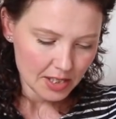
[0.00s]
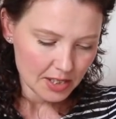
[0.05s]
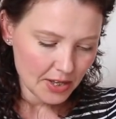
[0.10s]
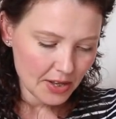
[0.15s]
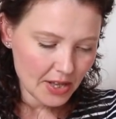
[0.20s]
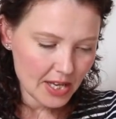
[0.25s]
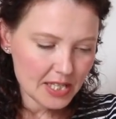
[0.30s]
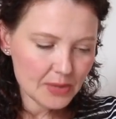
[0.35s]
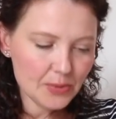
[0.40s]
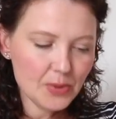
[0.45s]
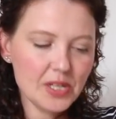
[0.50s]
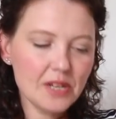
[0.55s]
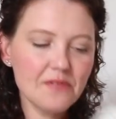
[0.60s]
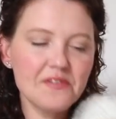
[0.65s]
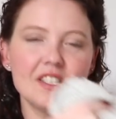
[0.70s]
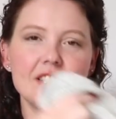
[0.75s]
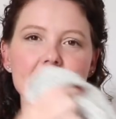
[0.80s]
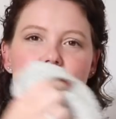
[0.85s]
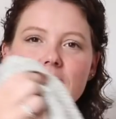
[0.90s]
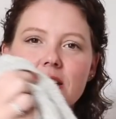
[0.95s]
that's what
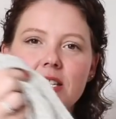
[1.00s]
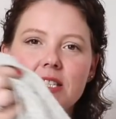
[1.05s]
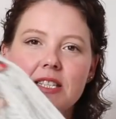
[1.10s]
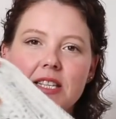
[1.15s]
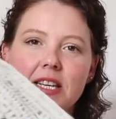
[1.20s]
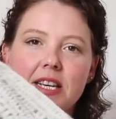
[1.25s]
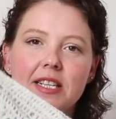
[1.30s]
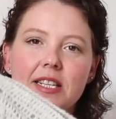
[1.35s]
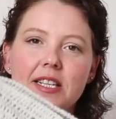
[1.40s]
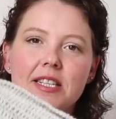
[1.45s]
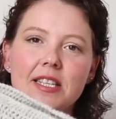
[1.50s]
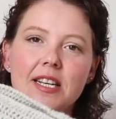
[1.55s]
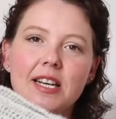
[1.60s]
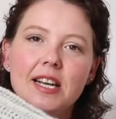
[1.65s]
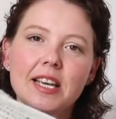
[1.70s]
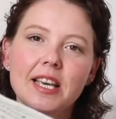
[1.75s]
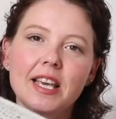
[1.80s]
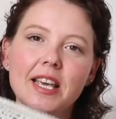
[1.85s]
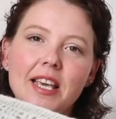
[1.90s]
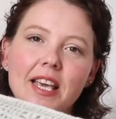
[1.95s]
I've started until
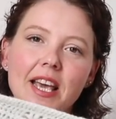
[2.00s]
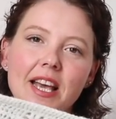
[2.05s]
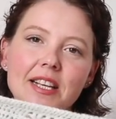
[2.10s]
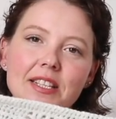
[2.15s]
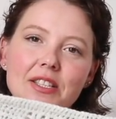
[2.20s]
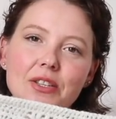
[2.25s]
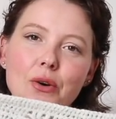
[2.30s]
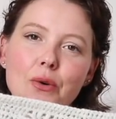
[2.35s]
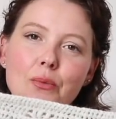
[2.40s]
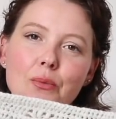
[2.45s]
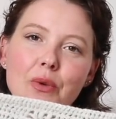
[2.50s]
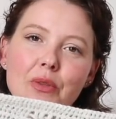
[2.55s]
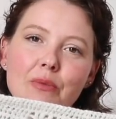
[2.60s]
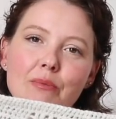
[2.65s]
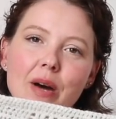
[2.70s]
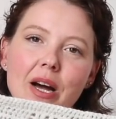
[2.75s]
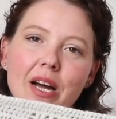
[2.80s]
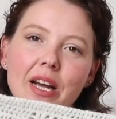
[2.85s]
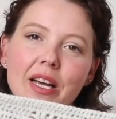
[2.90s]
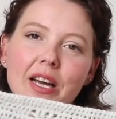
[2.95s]
I can get on with
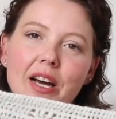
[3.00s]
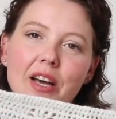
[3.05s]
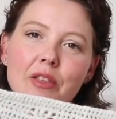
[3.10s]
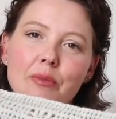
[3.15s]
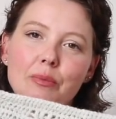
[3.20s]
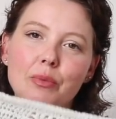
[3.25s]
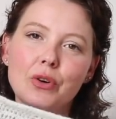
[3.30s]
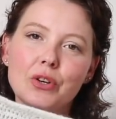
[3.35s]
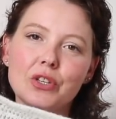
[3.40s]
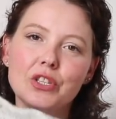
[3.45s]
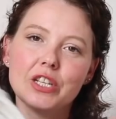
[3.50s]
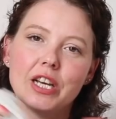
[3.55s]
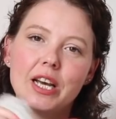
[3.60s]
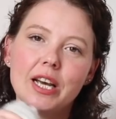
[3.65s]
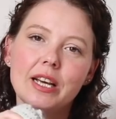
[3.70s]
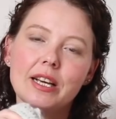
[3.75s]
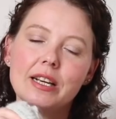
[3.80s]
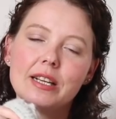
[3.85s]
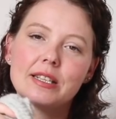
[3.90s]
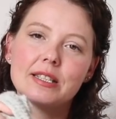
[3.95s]
my other
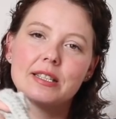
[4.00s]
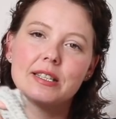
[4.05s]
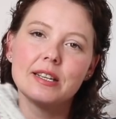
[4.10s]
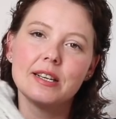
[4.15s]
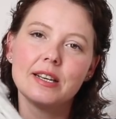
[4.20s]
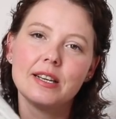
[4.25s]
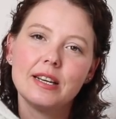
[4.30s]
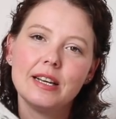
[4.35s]
projects.